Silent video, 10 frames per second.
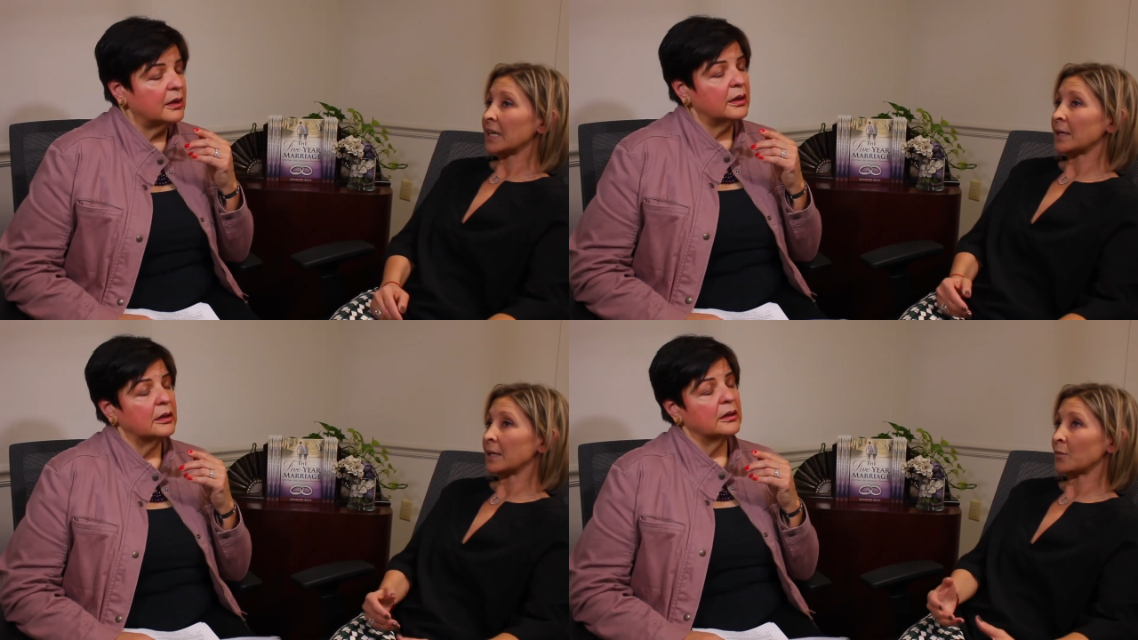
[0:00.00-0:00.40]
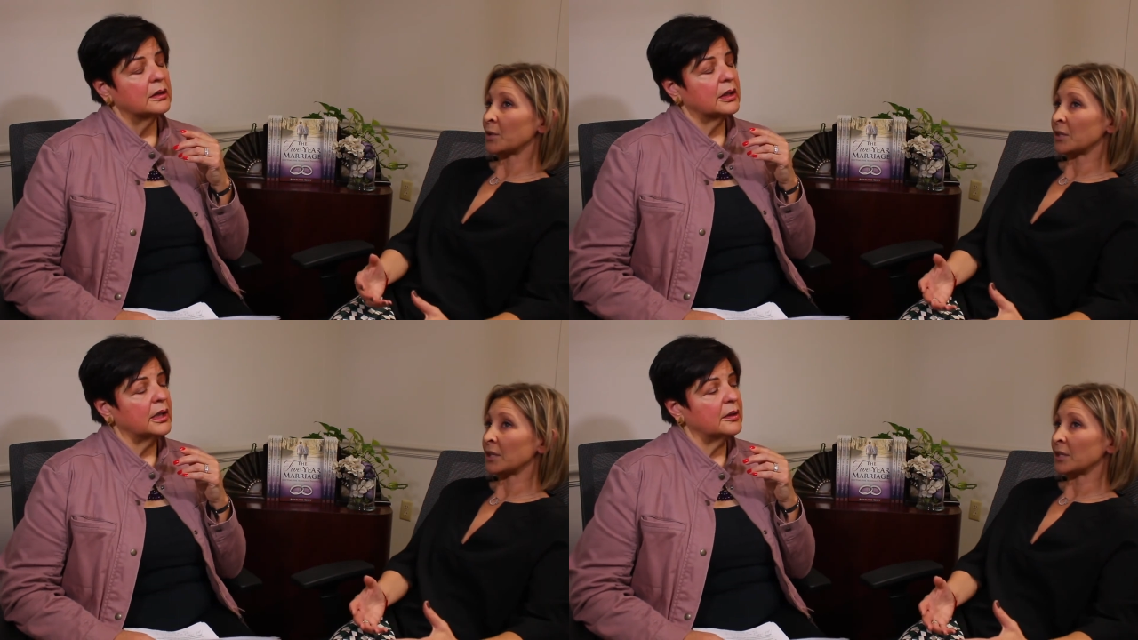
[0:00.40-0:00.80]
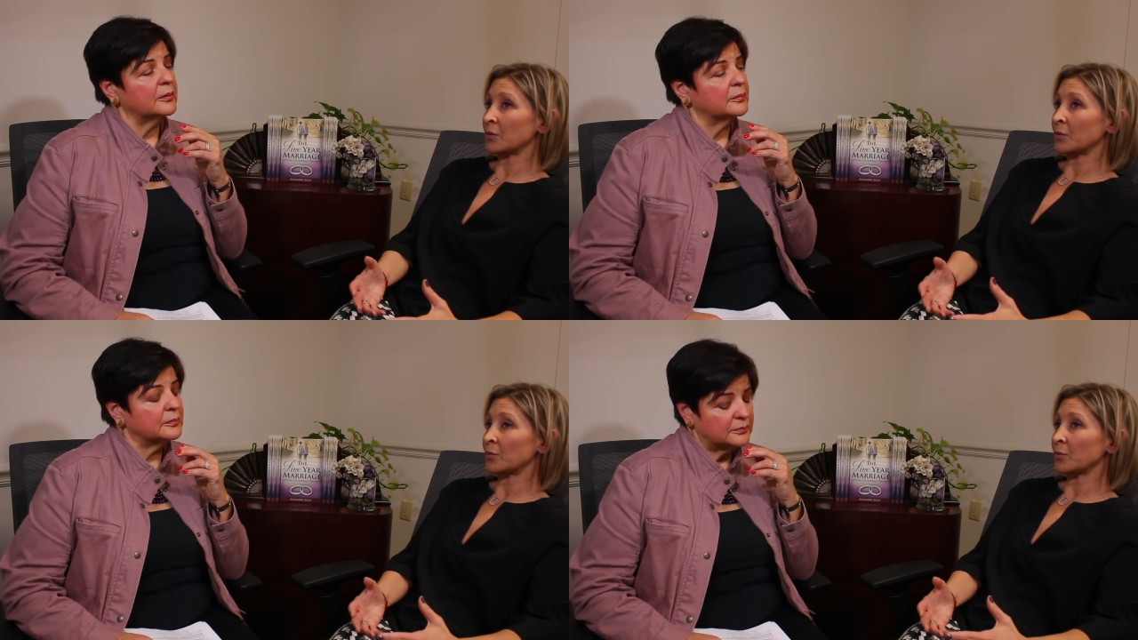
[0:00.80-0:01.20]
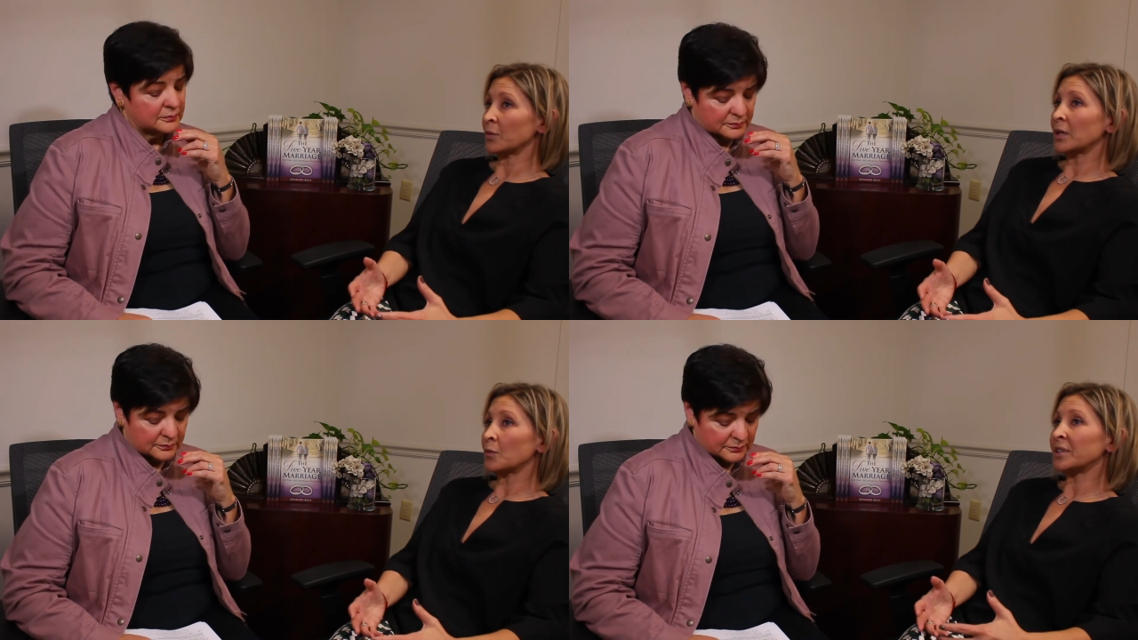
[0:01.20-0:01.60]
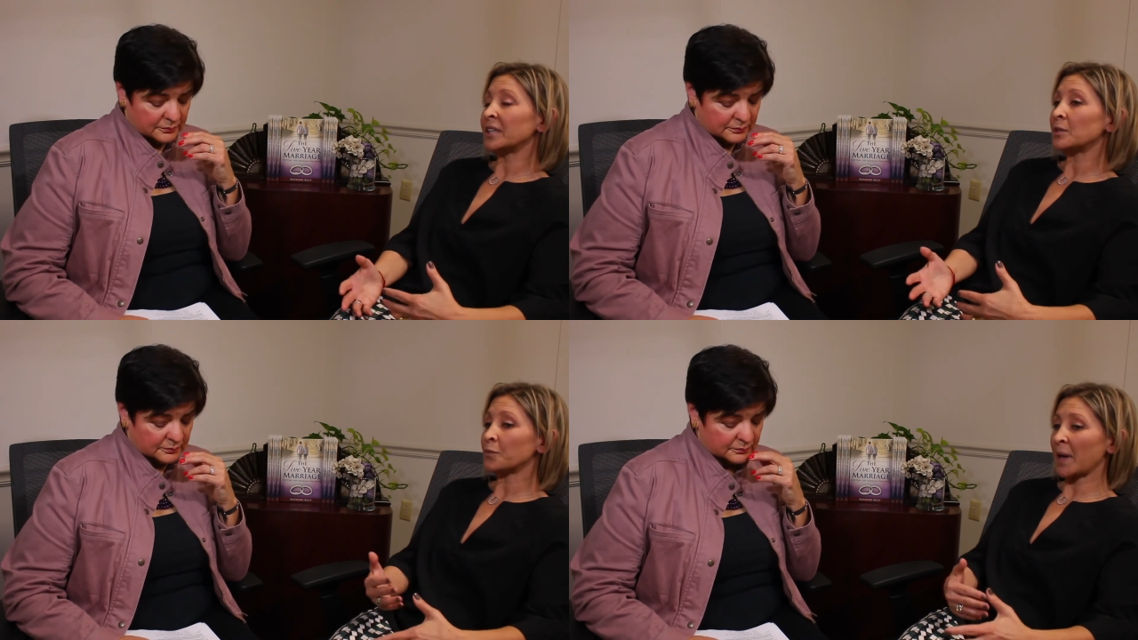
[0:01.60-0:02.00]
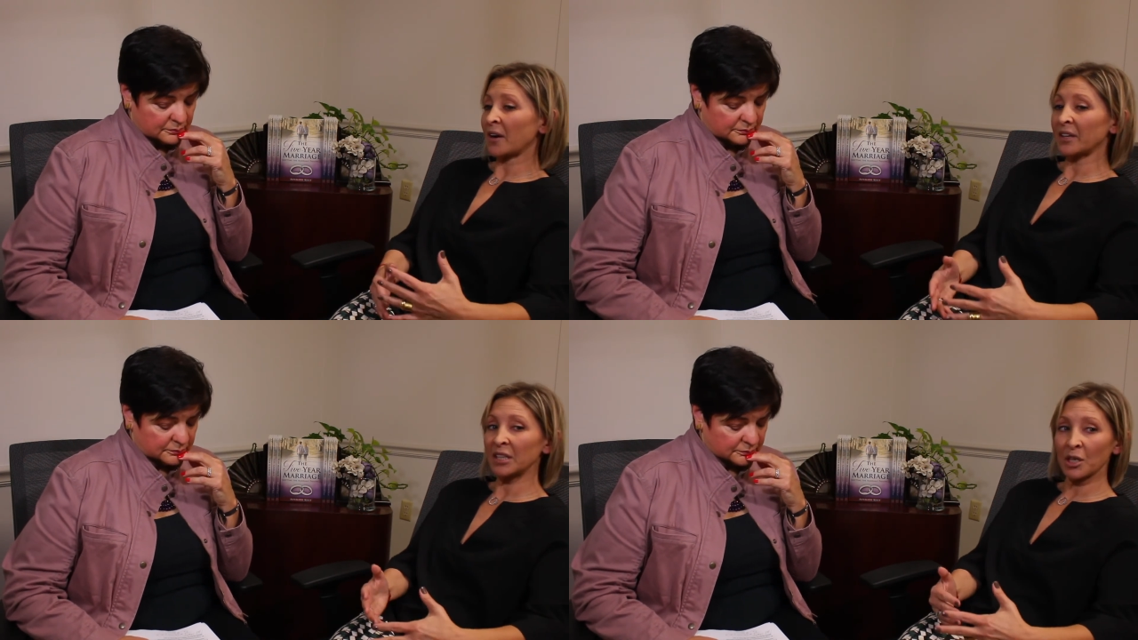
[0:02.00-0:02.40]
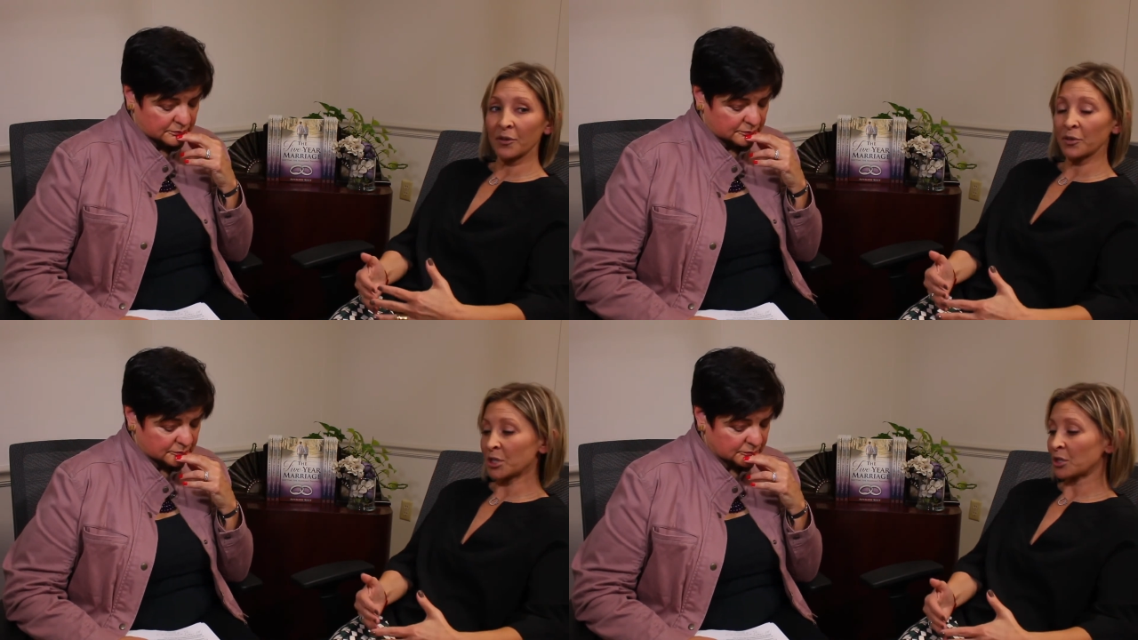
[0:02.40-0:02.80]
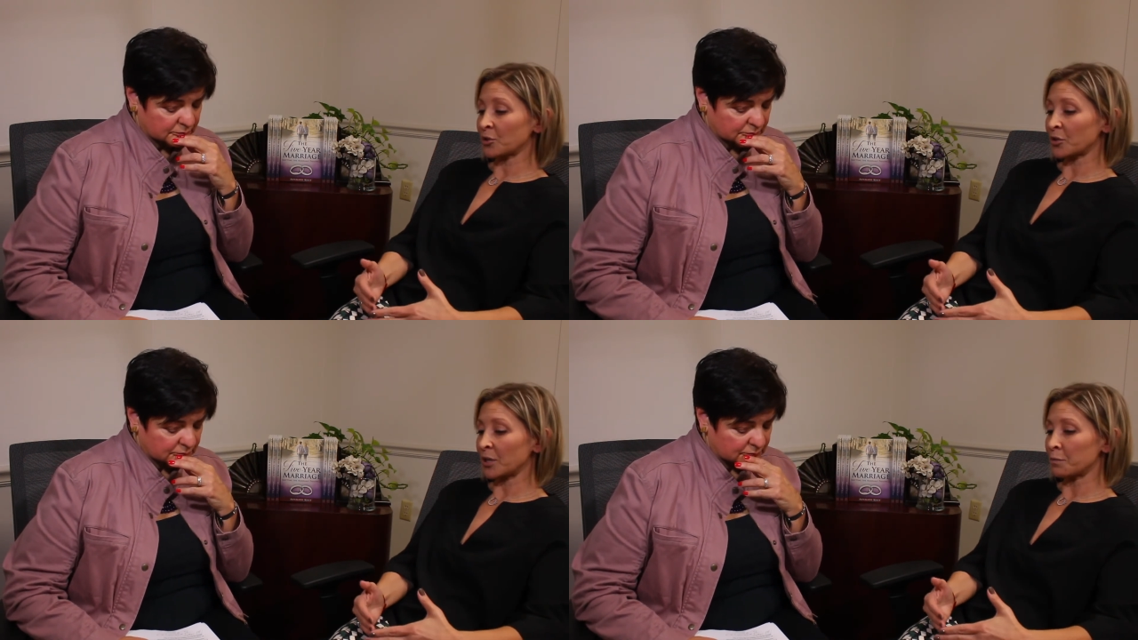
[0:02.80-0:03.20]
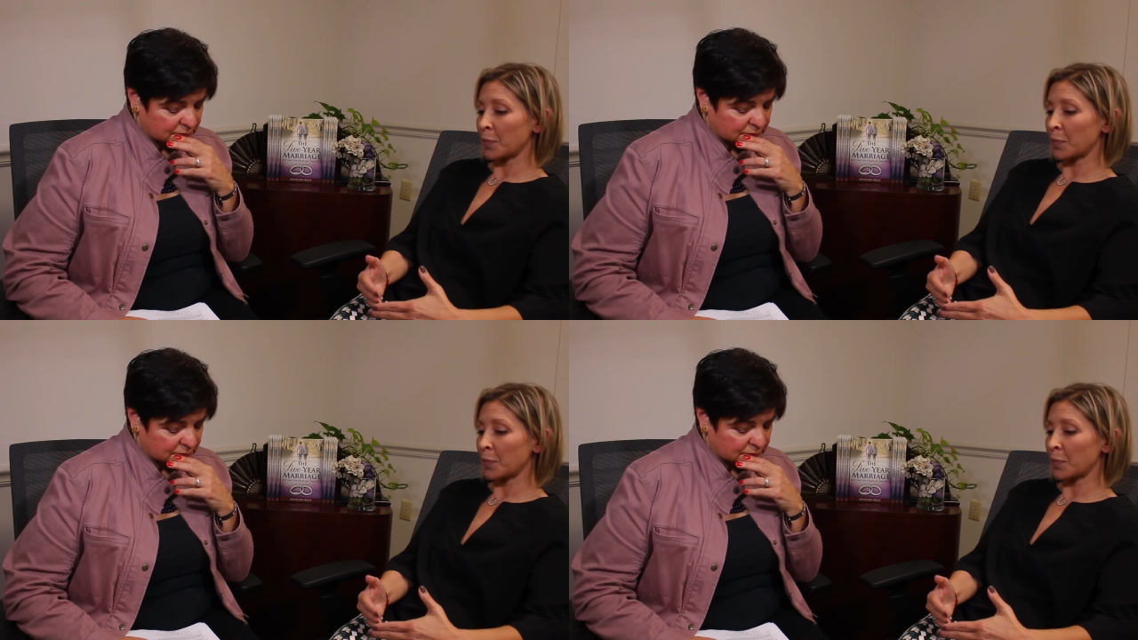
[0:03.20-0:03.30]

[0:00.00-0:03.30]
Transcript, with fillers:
Speaker 1: It, it, we, yeah. it, we didn't parent each other's children,